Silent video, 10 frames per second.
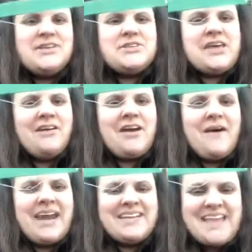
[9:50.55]
So go
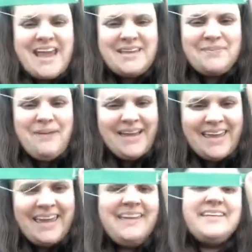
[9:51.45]
ahead and take your
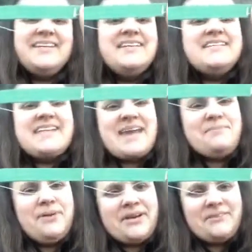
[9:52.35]
pinky and
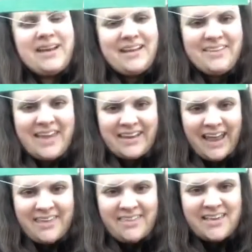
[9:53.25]
put it right on the end
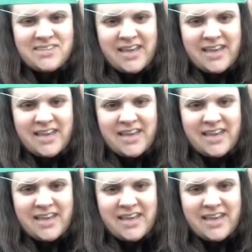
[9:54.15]
like this.